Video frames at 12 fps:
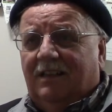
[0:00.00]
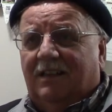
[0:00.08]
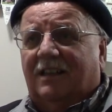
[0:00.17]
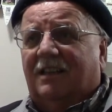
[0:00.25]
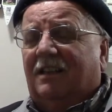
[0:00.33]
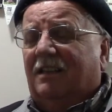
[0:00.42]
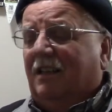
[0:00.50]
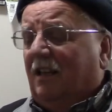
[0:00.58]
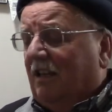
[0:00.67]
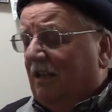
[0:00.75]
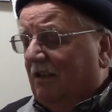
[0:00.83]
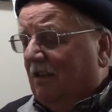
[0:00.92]
Like,
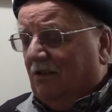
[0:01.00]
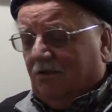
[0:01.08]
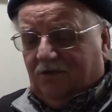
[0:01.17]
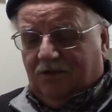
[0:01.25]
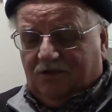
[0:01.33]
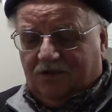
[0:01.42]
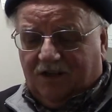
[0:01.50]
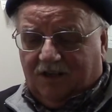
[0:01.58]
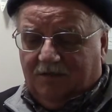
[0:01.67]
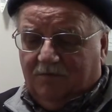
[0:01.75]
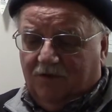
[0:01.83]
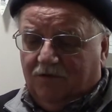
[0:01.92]
they, you know, you
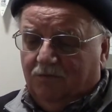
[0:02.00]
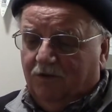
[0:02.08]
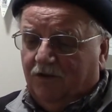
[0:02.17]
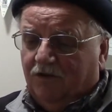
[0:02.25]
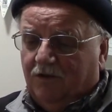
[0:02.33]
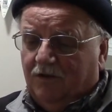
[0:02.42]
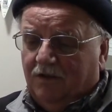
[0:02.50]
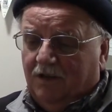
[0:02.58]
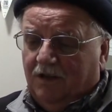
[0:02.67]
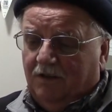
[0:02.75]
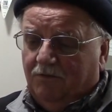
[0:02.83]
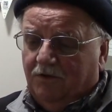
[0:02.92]
talk about
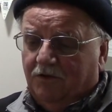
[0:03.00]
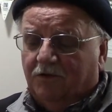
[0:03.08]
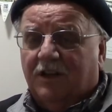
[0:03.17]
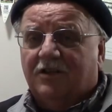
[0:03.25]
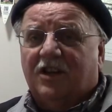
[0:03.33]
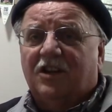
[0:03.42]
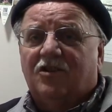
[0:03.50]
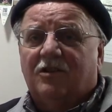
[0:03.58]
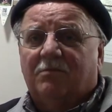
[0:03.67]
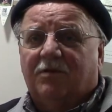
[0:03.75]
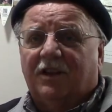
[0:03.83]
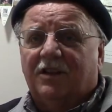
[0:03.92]

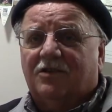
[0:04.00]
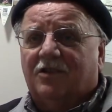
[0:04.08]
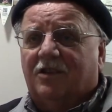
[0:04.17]
winterization plates